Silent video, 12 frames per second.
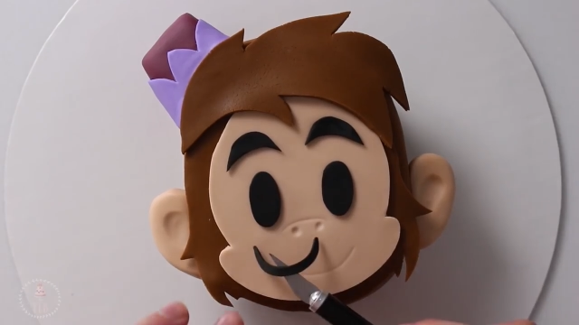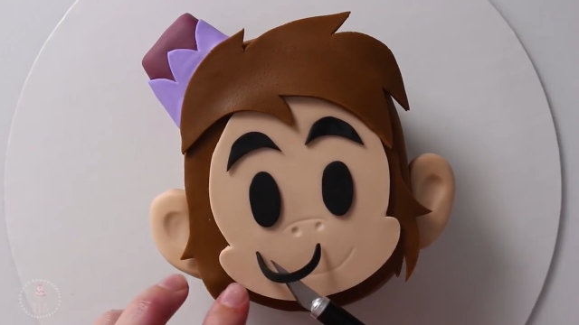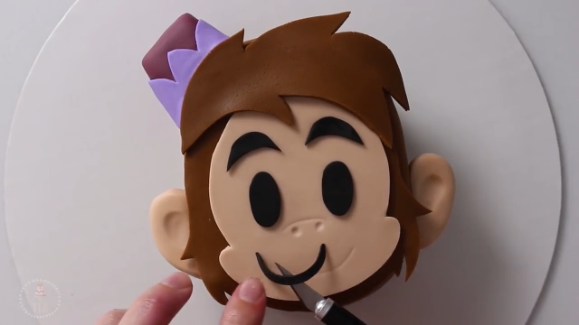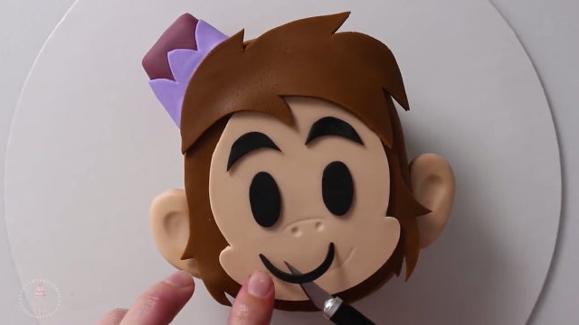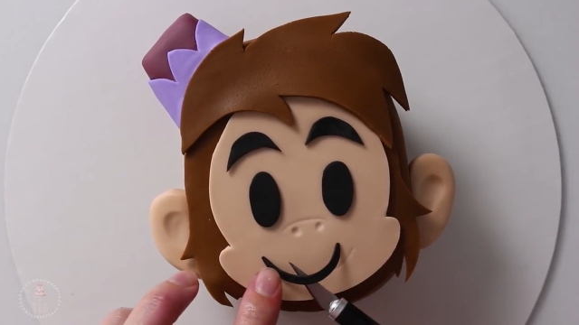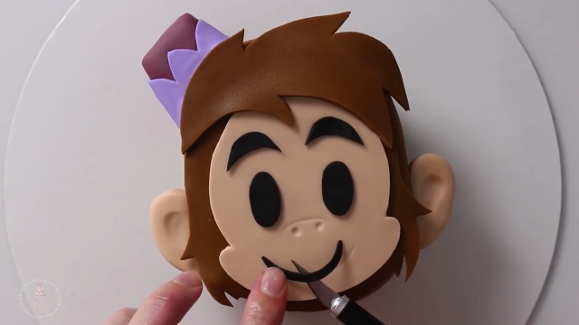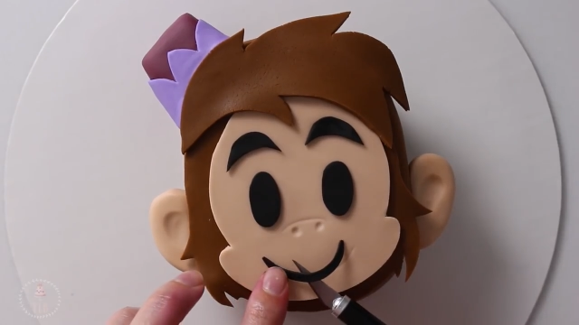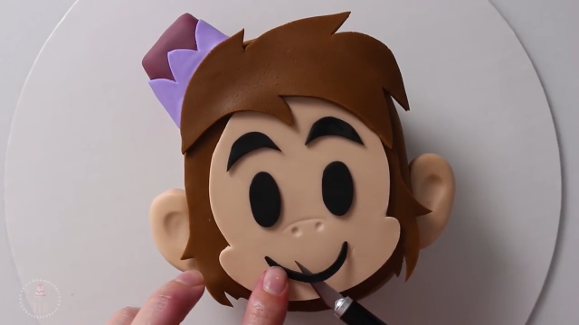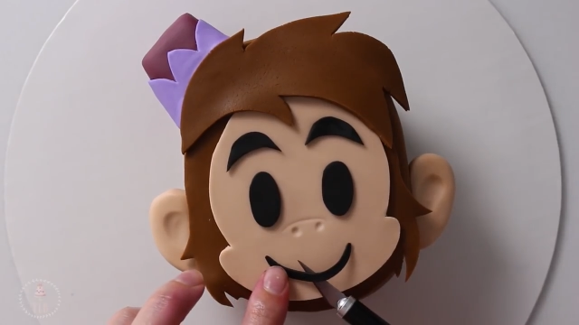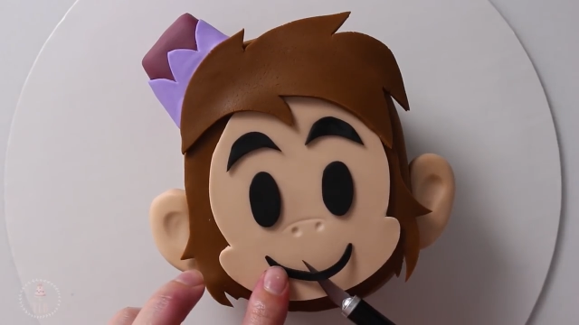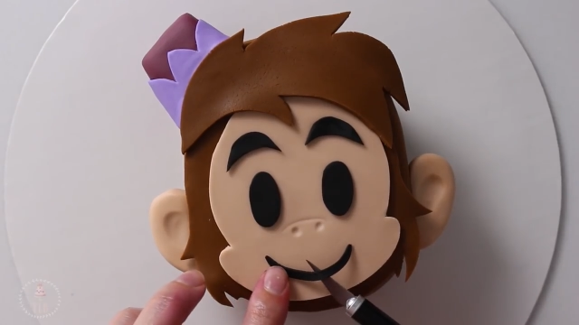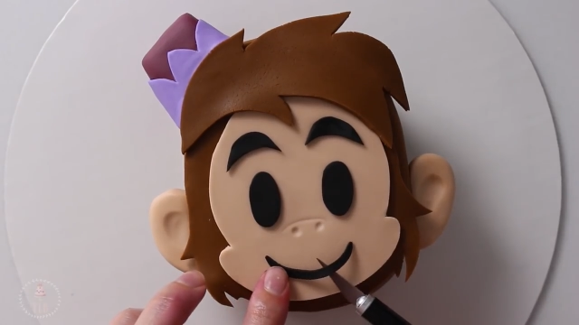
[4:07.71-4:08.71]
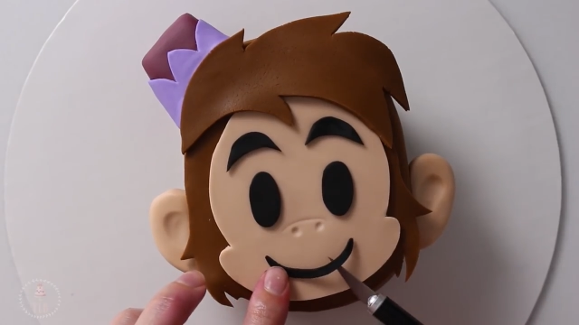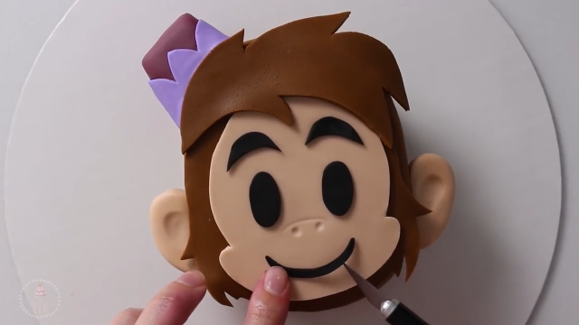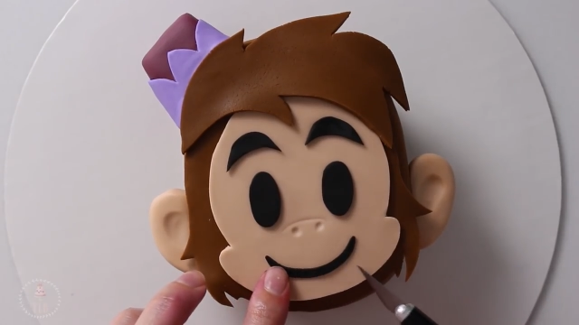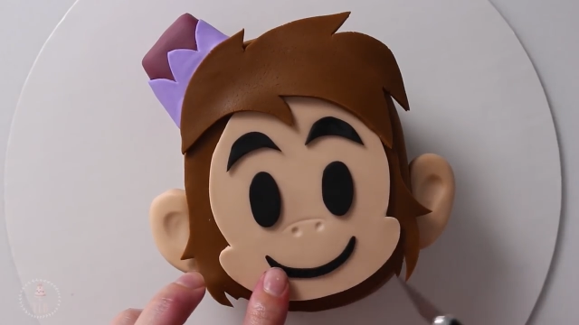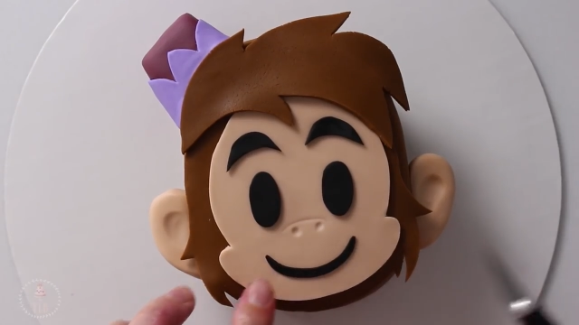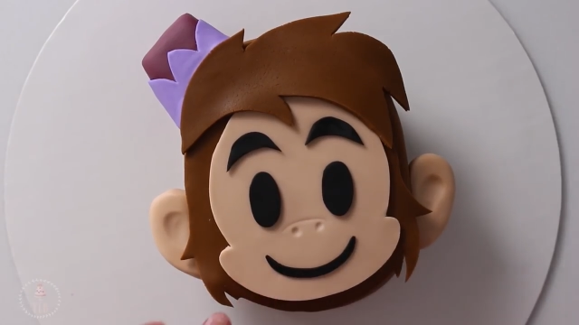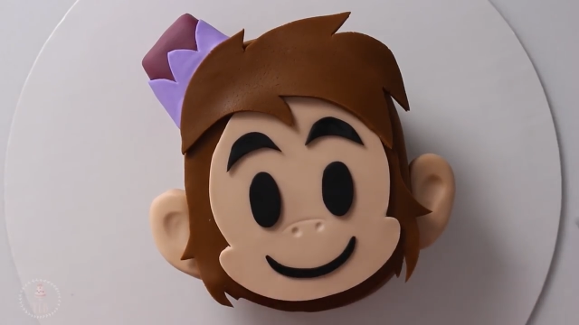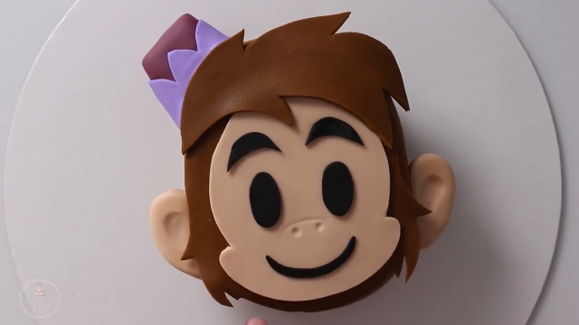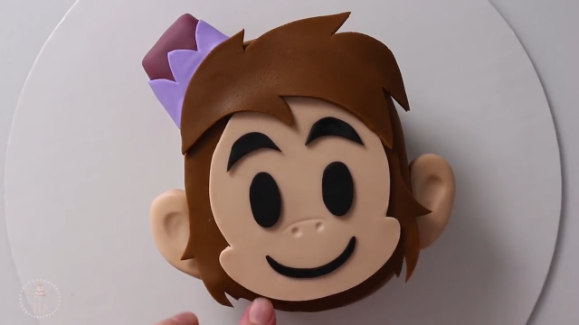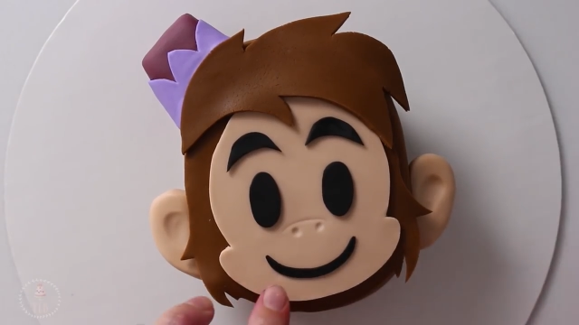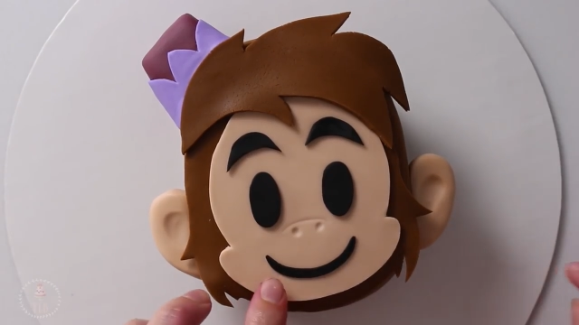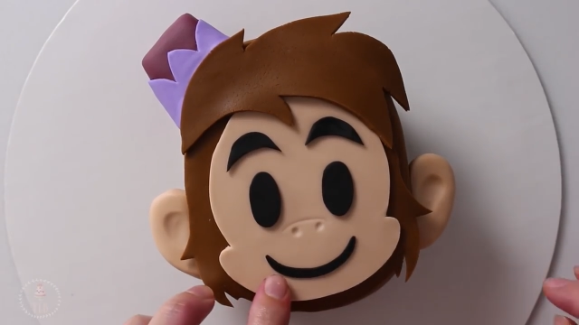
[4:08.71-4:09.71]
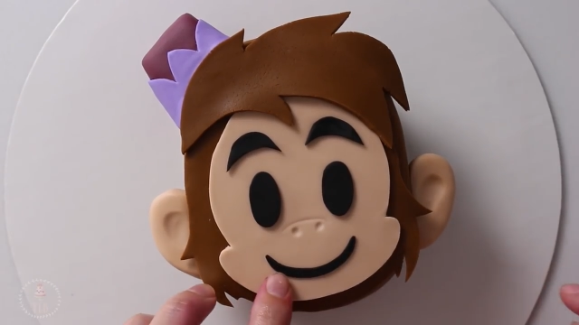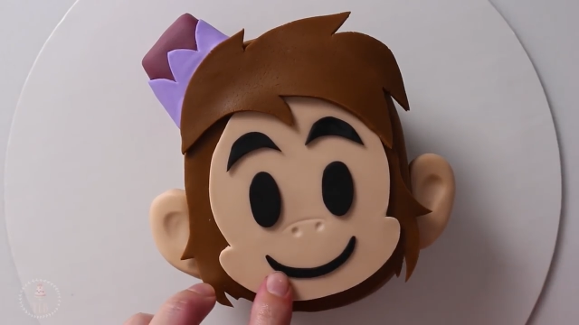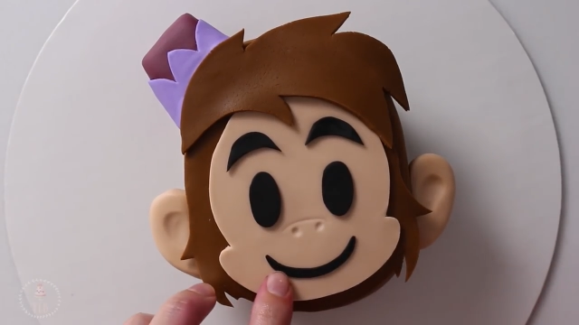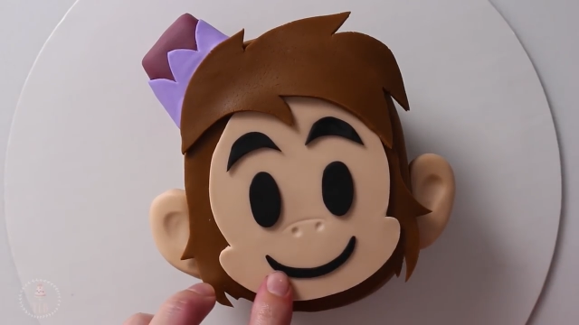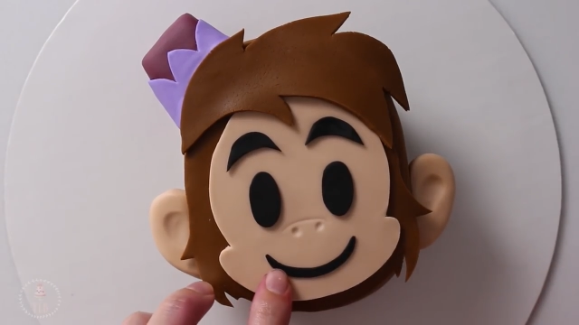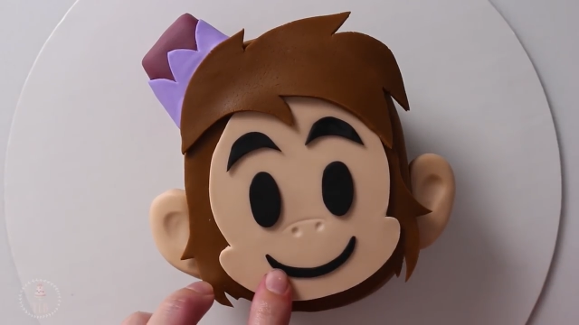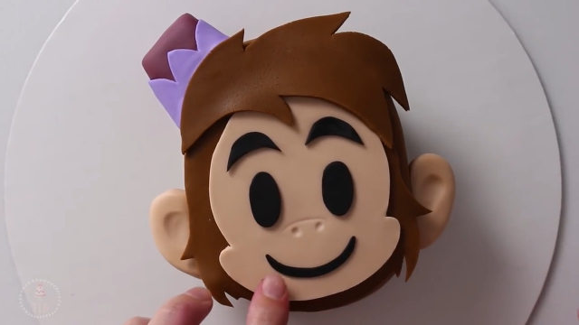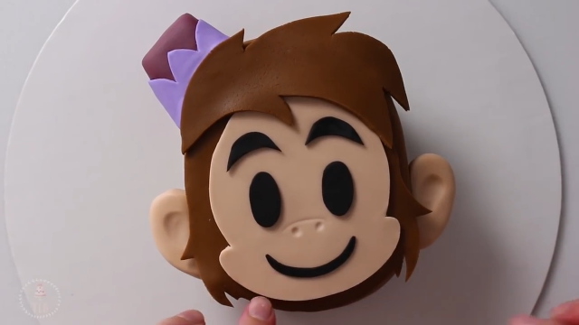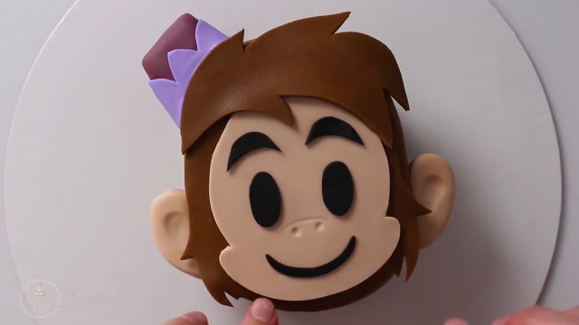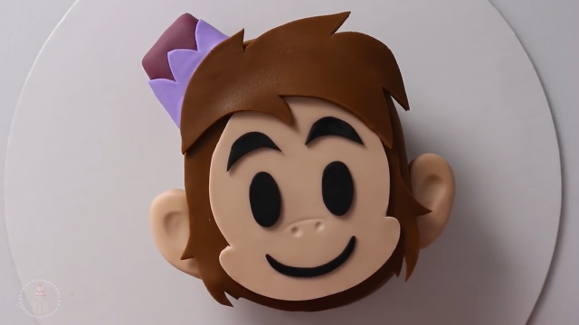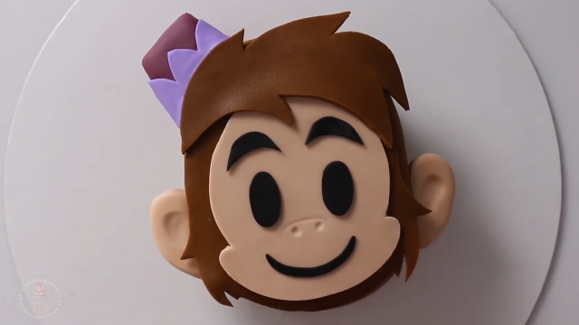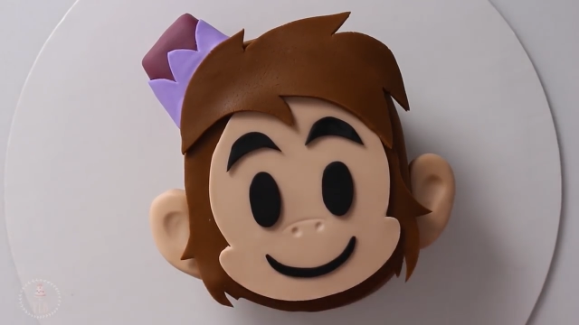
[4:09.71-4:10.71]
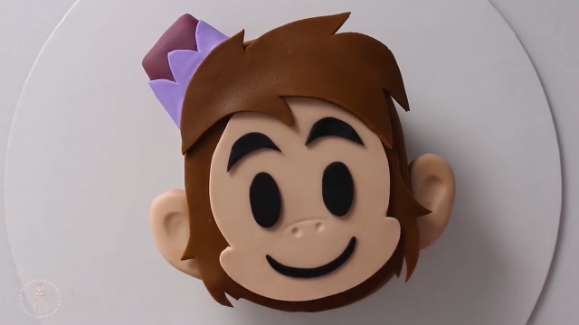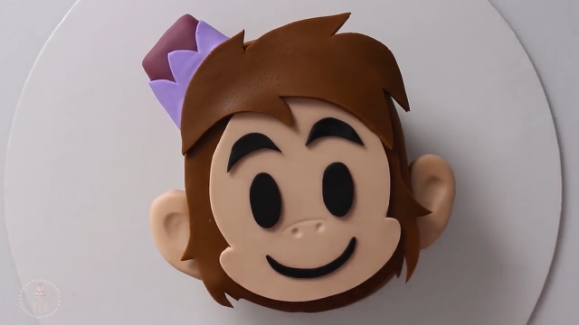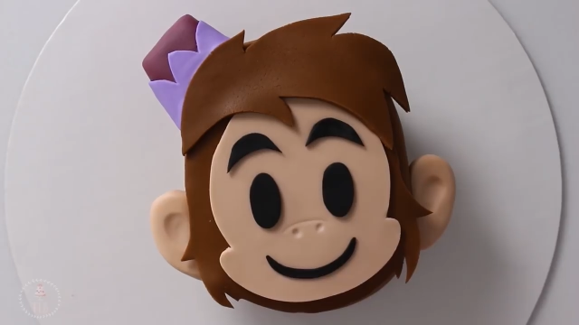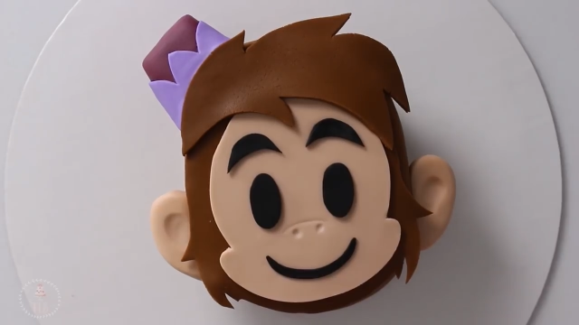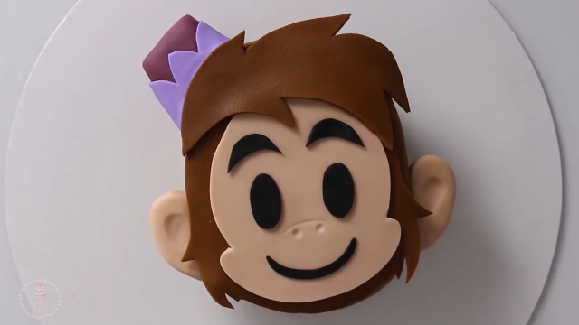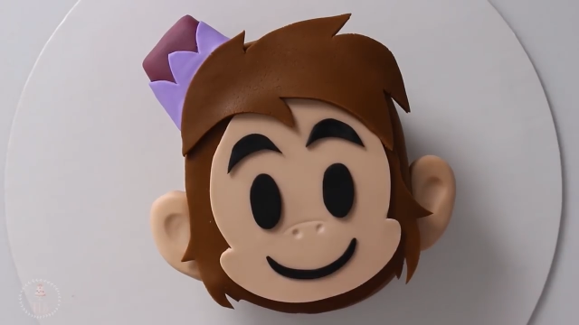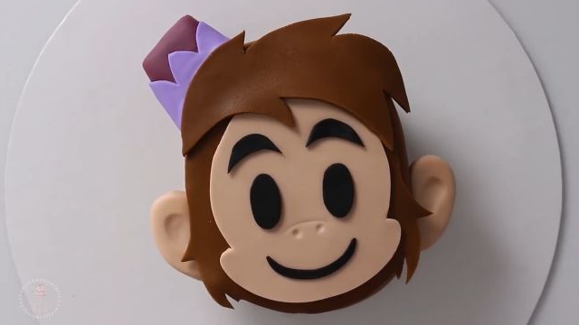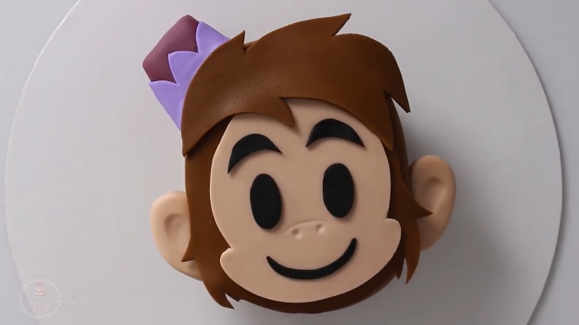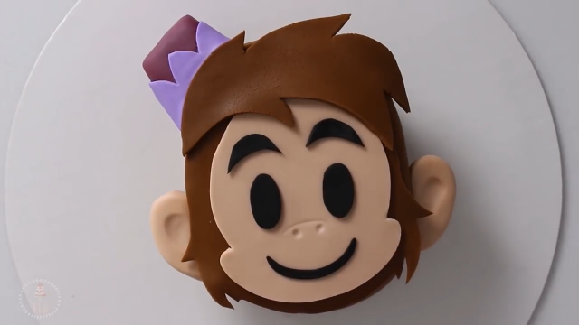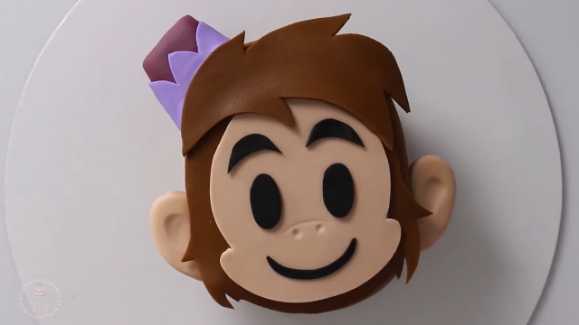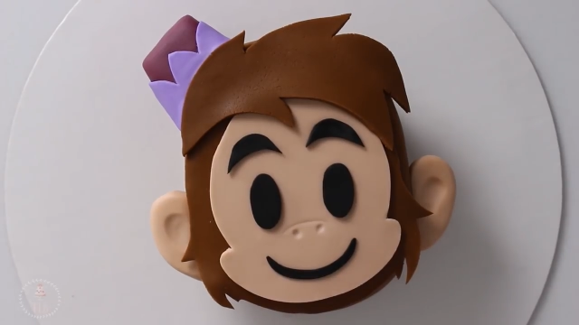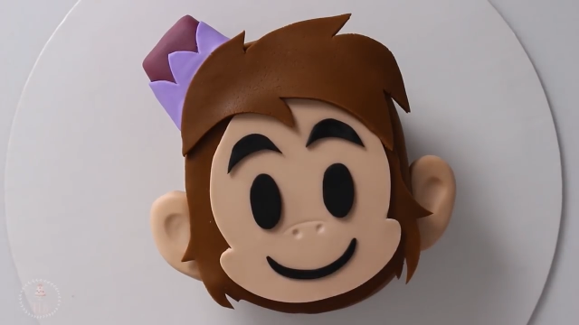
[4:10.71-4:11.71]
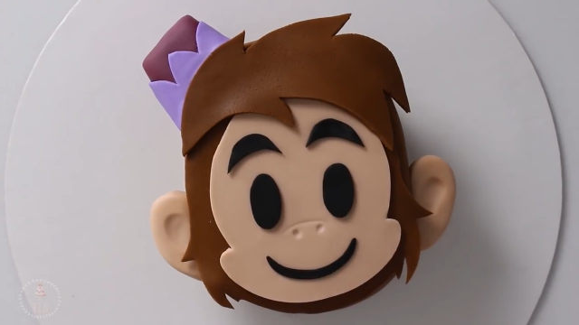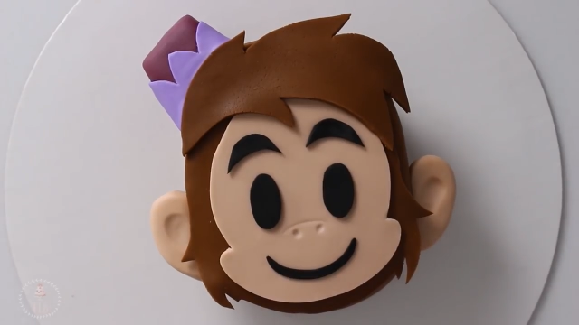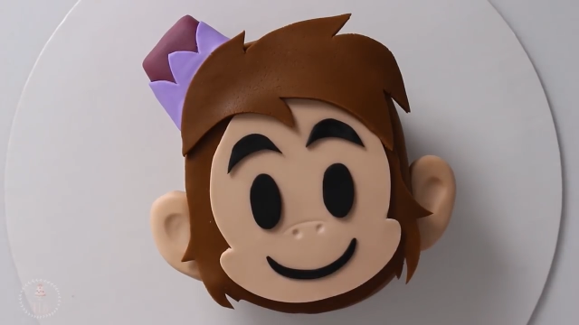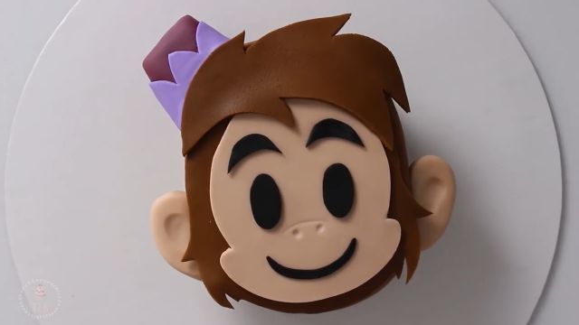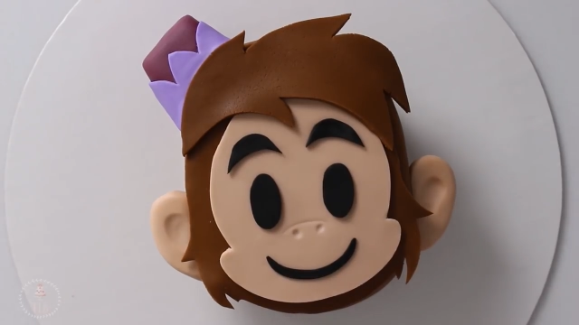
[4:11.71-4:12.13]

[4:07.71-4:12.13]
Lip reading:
No face is visible, so there are no lips to read.